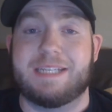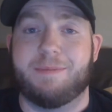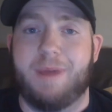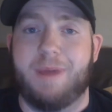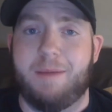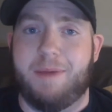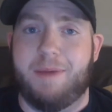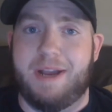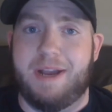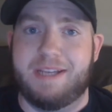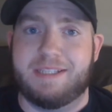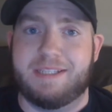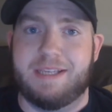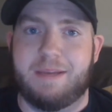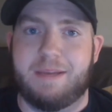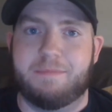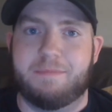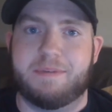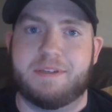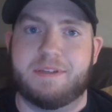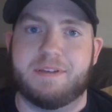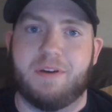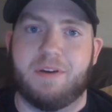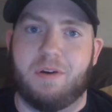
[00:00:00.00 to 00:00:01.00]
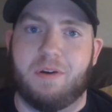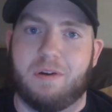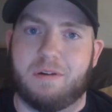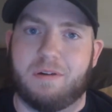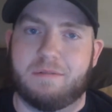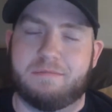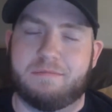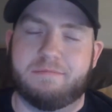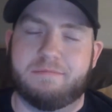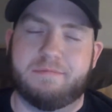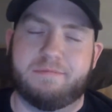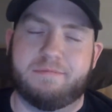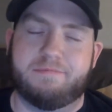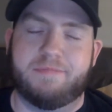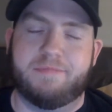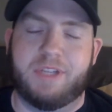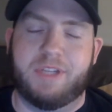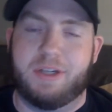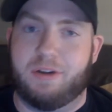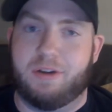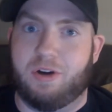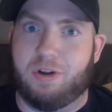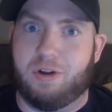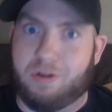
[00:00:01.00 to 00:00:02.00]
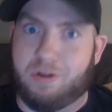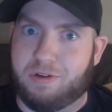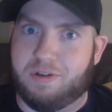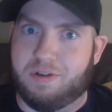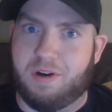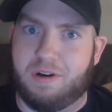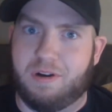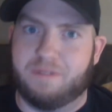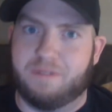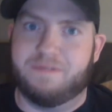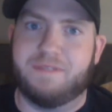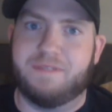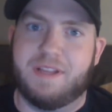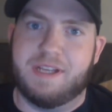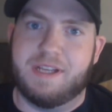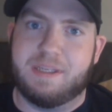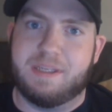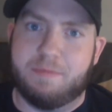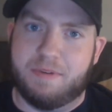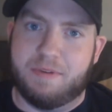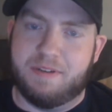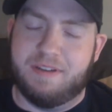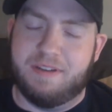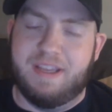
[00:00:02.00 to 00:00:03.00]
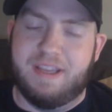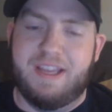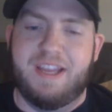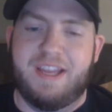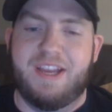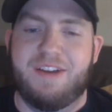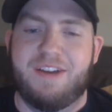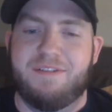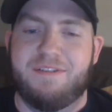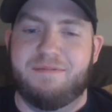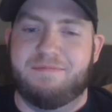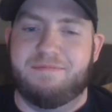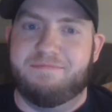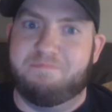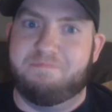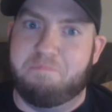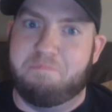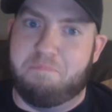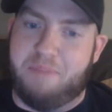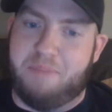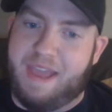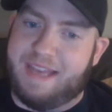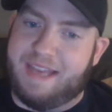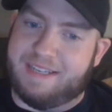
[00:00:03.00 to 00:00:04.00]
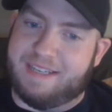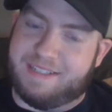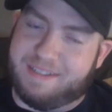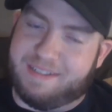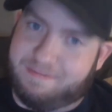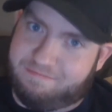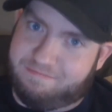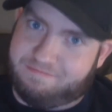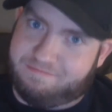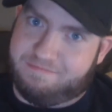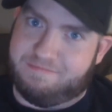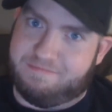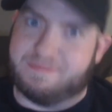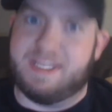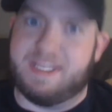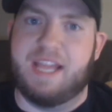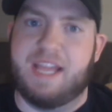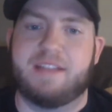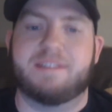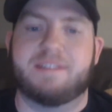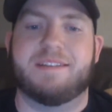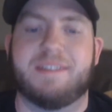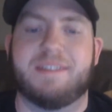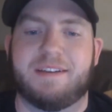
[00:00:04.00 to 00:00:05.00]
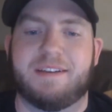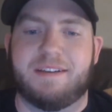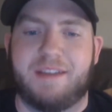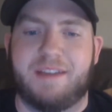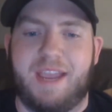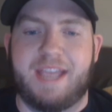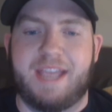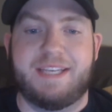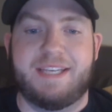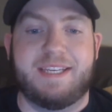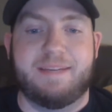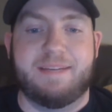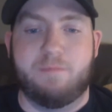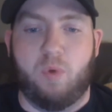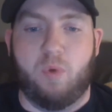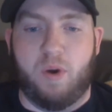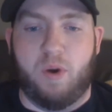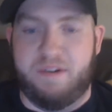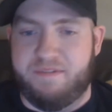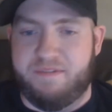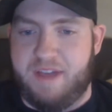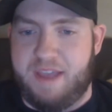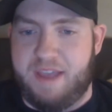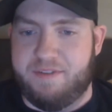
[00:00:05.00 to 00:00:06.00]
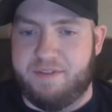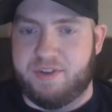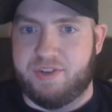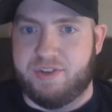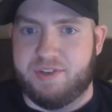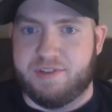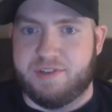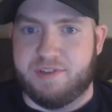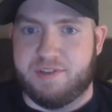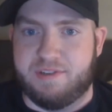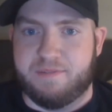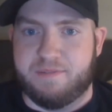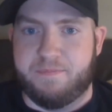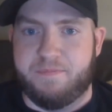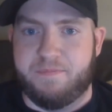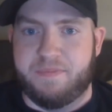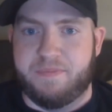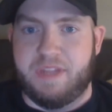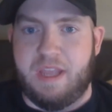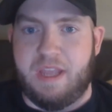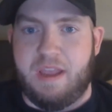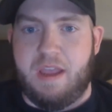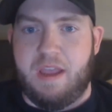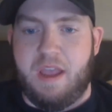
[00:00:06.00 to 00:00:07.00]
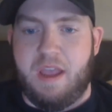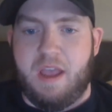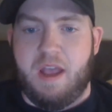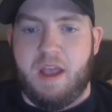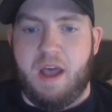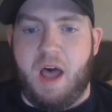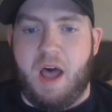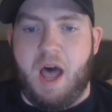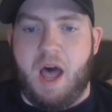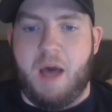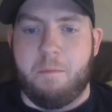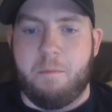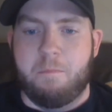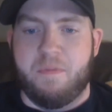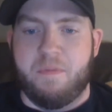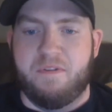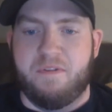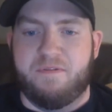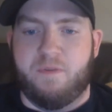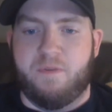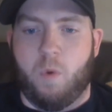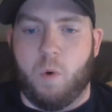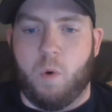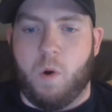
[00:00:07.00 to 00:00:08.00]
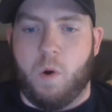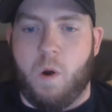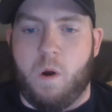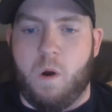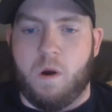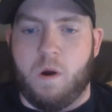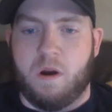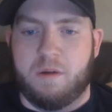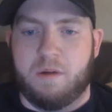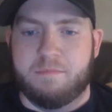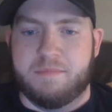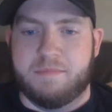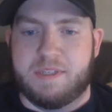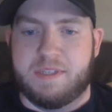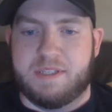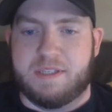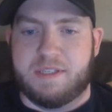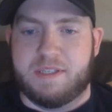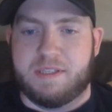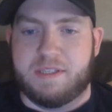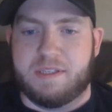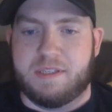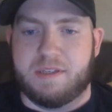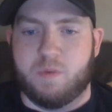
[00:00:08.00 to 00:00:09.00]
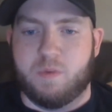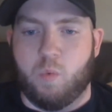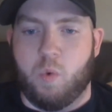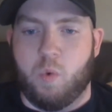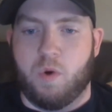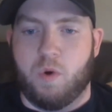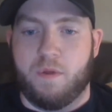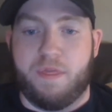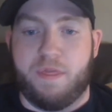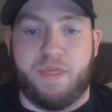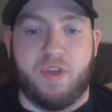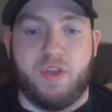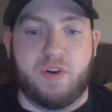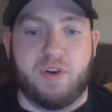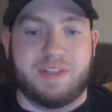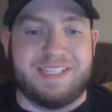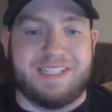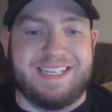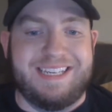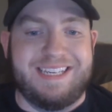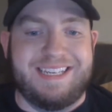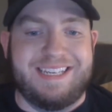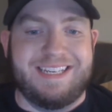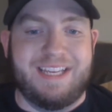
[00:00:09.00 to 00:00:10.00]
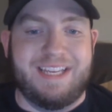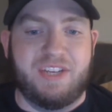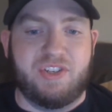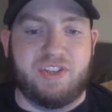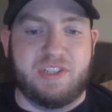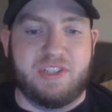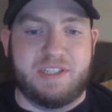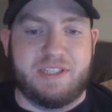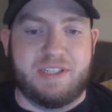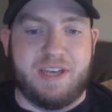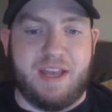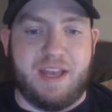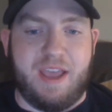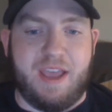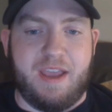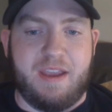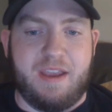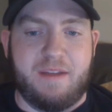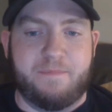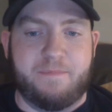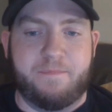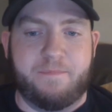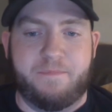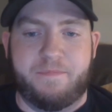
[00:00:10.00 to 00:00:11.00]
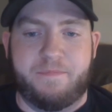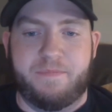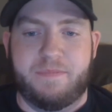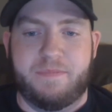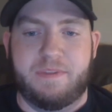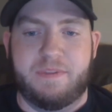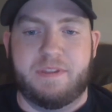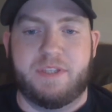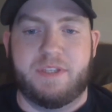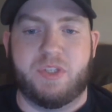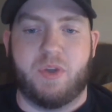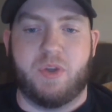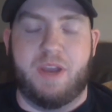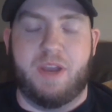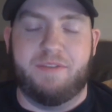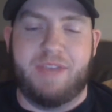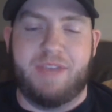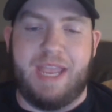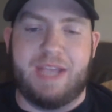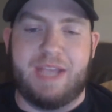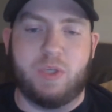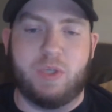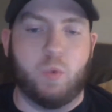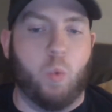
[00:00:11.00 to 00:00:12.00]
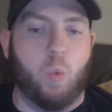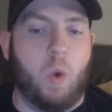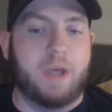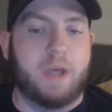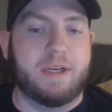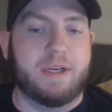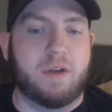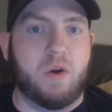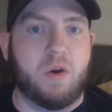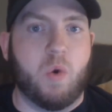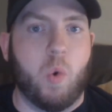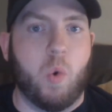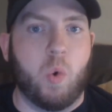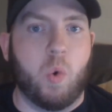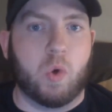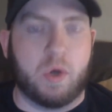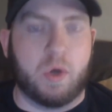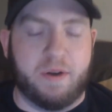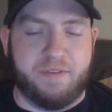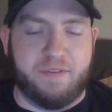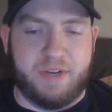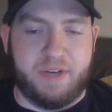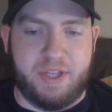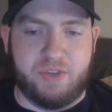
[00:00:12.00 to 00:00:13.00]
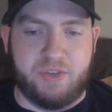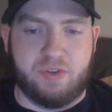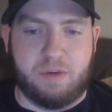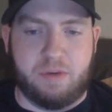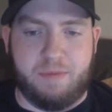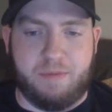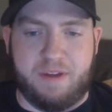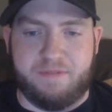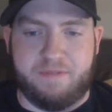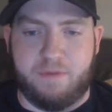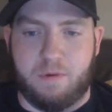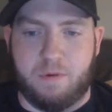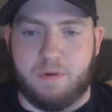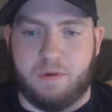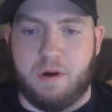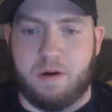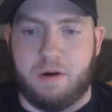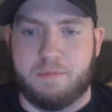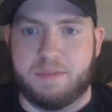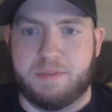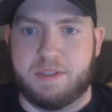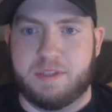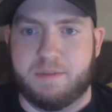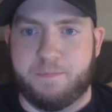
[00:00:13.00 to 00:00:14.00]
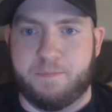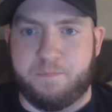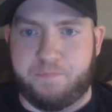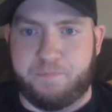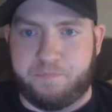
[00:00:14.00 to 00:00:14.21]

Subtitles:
my biceps are not a hard flex, but bent and tensing 18.5 inches. Forearms were 13 inches today, so I've gained 1/4 of an inch on my forearms.